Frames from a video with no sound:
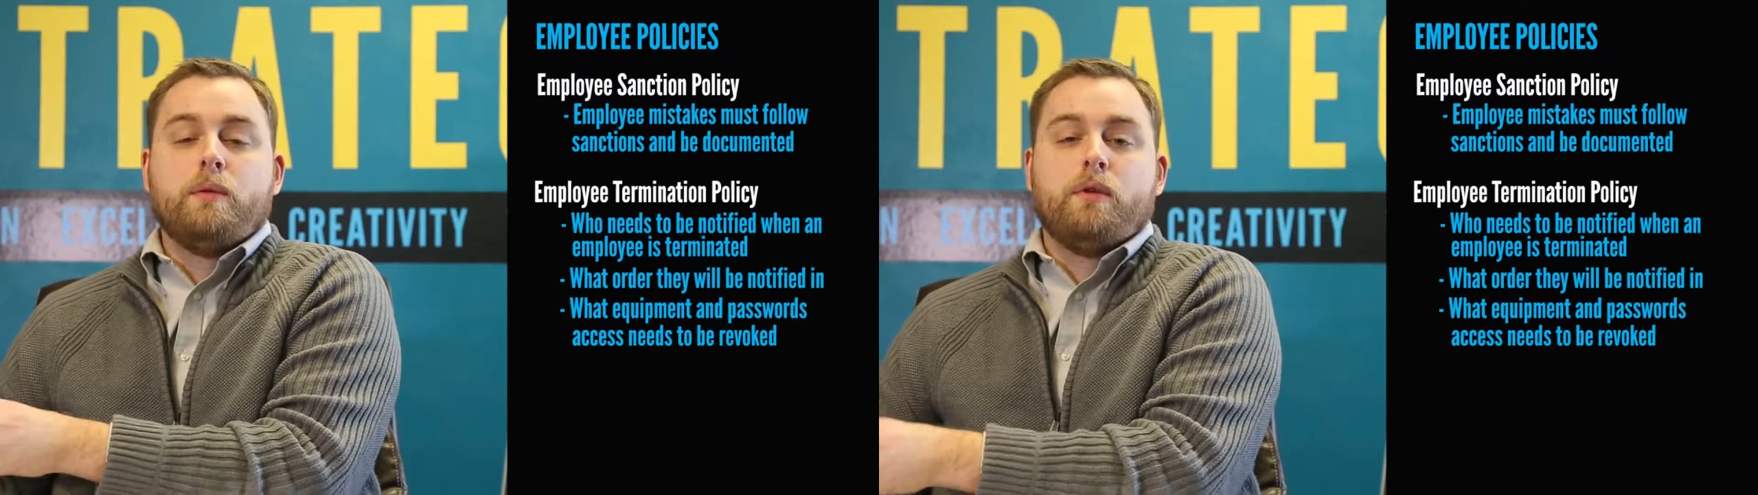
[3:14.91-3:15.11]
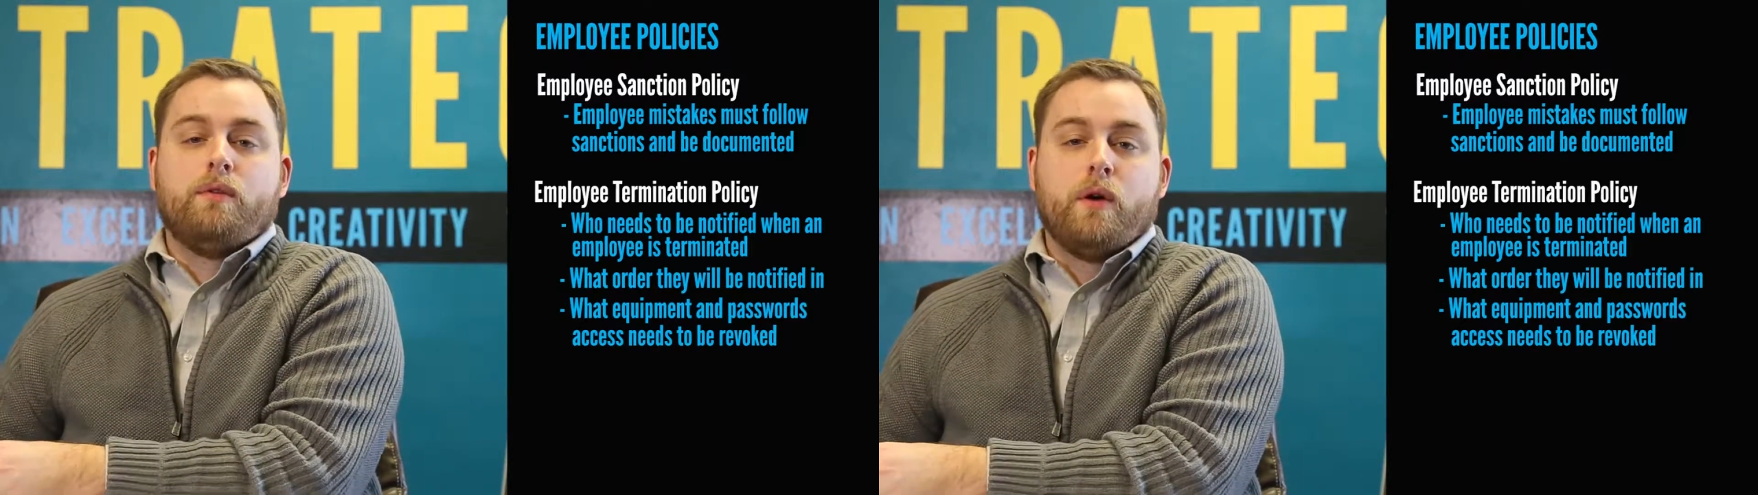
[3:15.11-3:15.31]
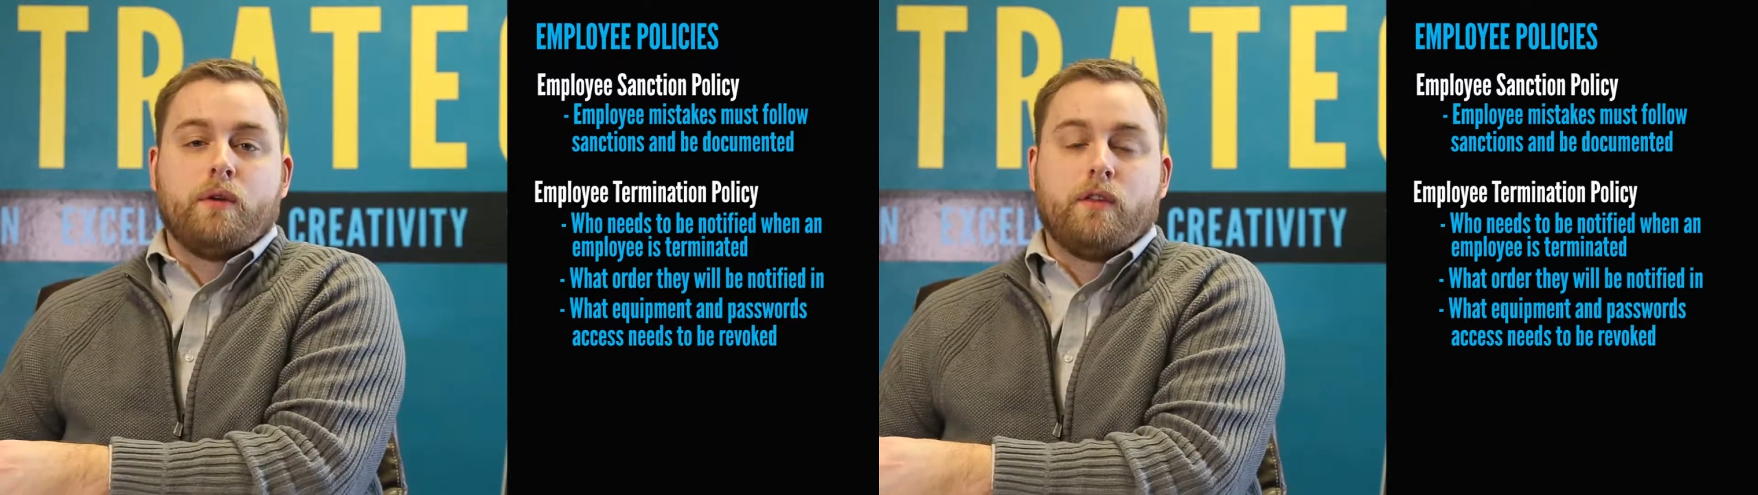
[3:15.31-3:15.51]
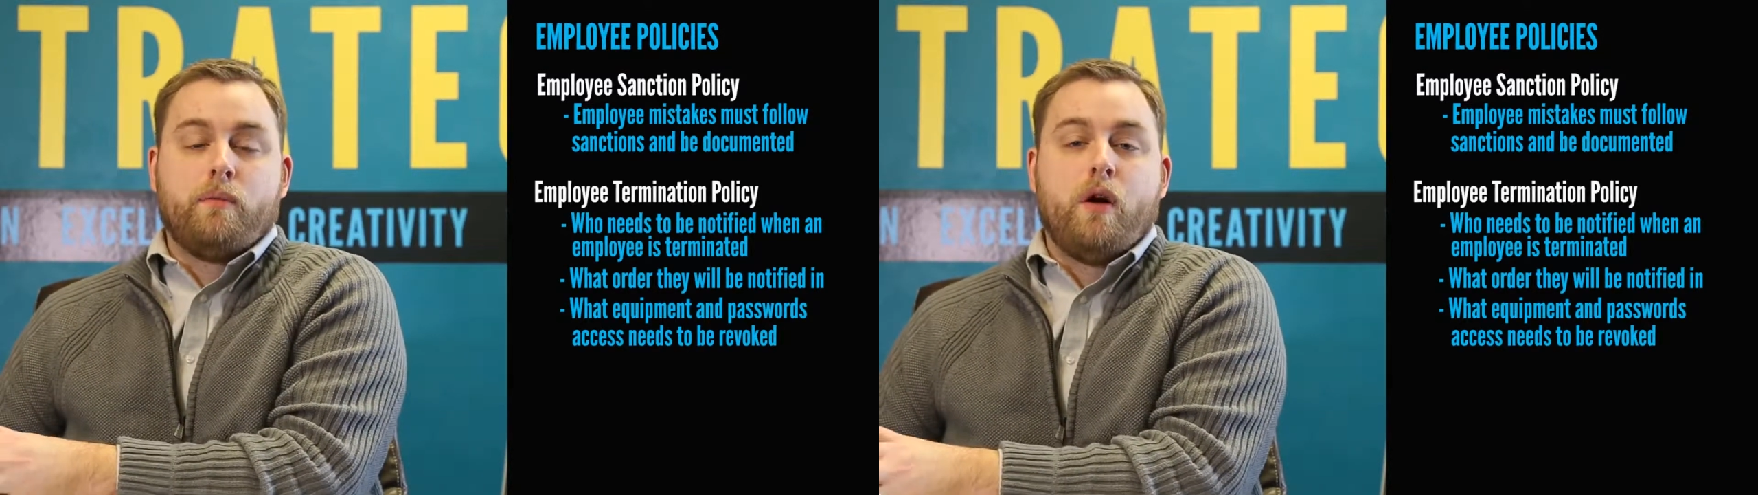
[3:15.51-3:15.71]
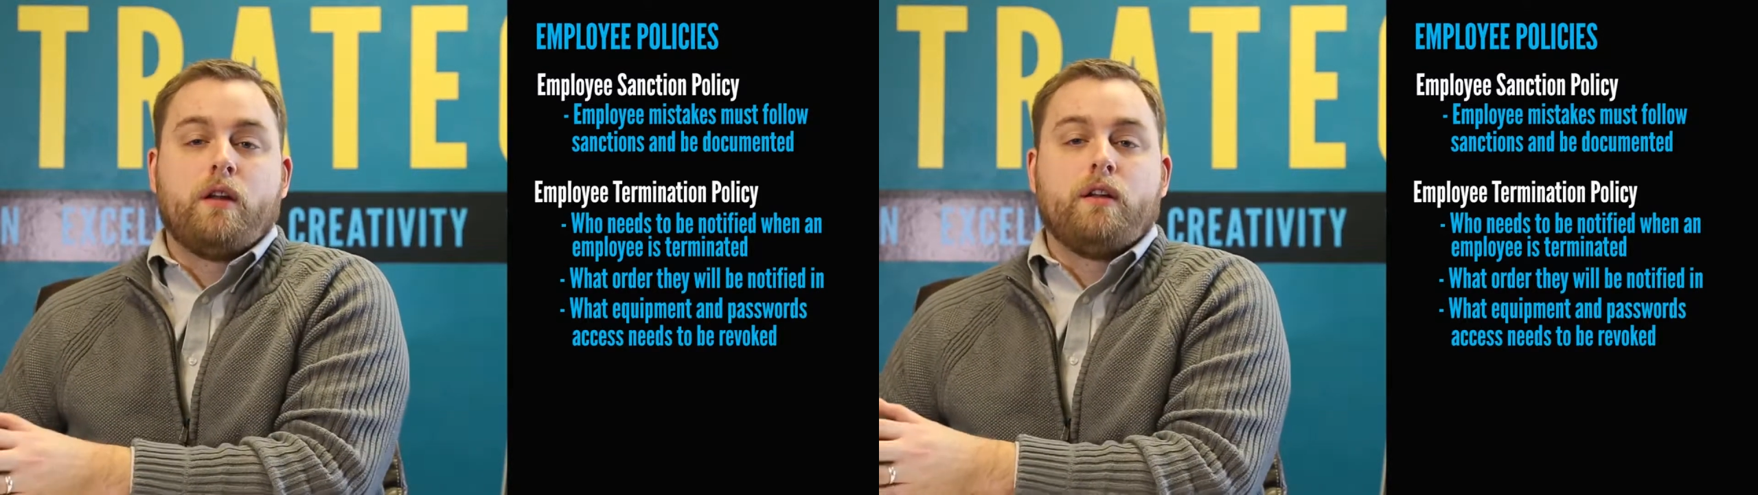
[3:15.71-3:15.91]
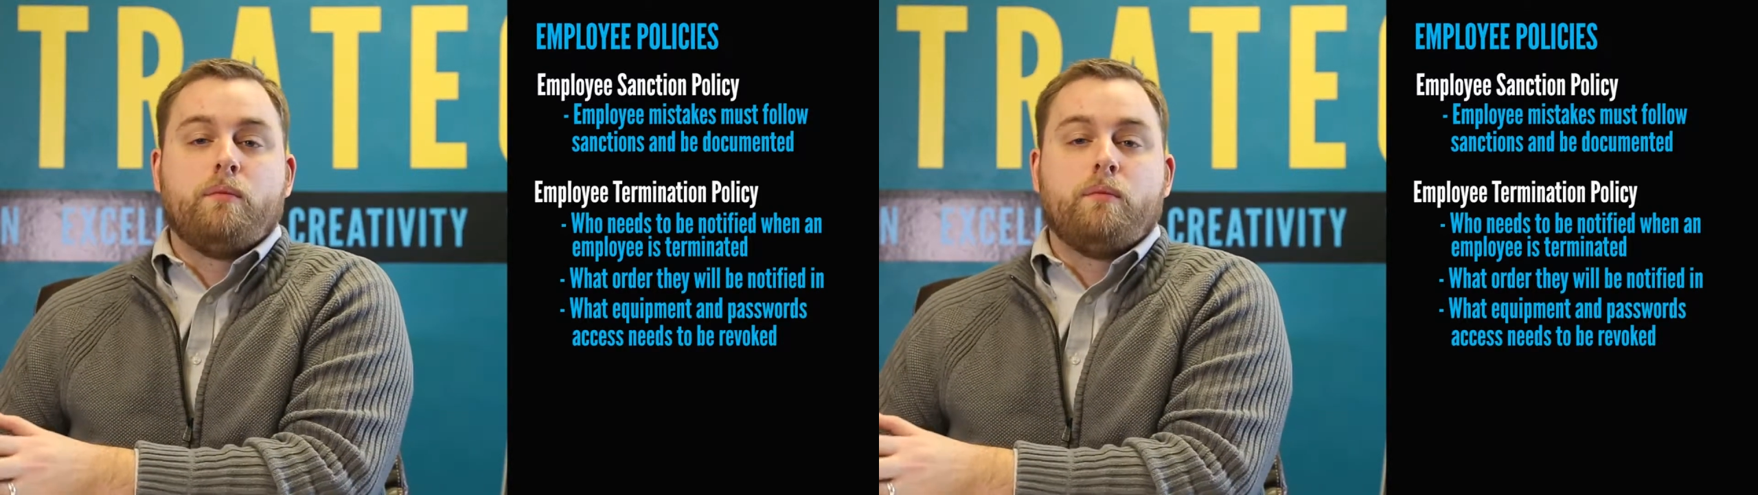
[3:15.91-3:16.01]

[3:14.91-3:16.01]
revoked upon an